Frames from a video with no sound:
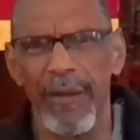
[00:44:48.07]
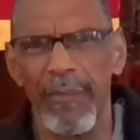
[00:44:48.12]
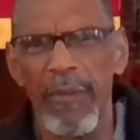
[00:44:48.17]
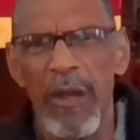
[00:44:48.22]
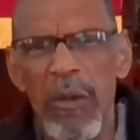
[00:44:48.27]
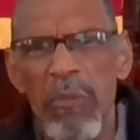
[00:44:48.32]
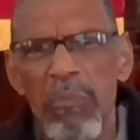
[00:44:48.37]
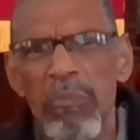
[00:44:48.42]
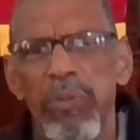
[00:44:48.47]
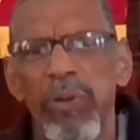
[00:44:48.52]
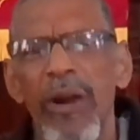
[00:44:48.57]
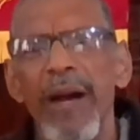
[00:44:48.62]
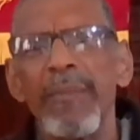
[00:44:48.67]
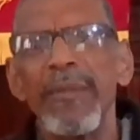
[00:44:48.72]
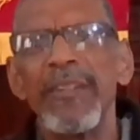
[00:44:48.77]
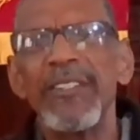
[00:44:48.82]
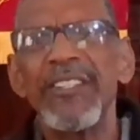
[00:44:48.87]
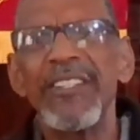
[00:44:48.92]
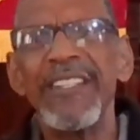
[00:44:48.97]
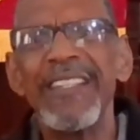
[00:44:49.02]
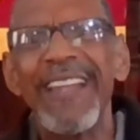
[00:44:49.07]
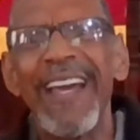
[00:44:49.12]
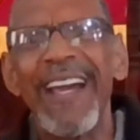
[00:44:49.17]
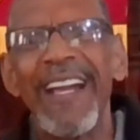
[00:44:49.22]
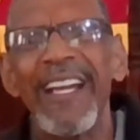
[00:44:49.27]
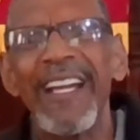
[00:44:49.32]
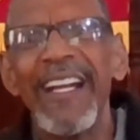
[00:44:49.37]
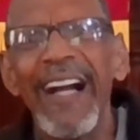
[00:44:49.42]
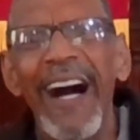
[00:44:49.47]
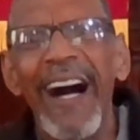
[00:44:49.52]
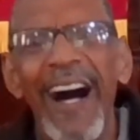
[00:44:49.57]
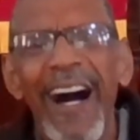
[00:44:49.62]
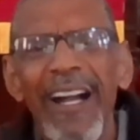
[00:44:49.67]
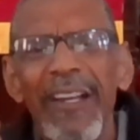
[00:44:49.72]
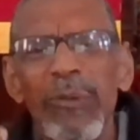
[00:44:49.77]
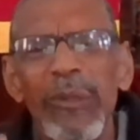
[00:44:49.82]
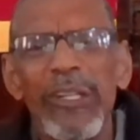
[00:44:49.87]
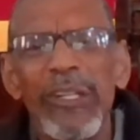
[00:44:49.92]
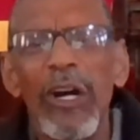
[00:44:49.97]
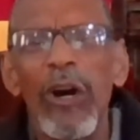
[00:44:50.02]
promising that God would
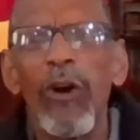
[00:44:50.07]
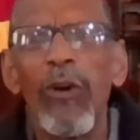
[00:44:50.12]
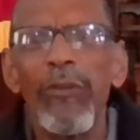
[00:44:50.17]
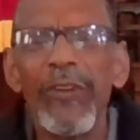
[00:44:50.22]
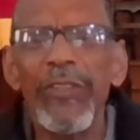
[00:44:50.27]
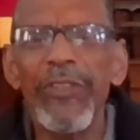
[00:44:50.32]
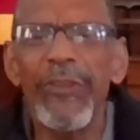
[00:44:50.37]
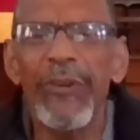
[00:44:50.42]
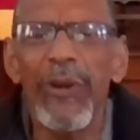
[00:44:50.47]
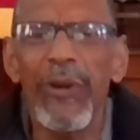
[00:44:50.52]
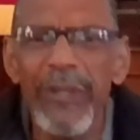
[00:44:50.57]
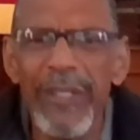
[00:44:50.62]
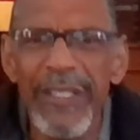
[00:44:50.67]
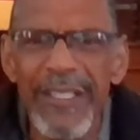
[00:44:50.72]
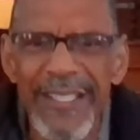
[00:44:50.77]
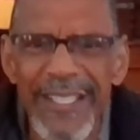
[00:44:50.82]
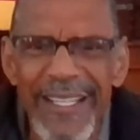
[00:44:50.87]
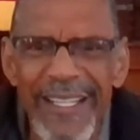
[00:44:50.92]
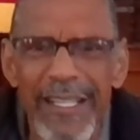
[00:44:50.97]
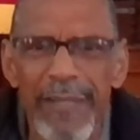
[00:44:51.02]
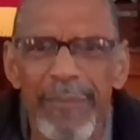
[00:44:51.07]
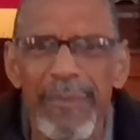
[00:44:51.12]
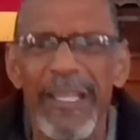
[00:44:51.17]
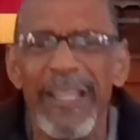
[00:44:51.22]
overthrow his enemy.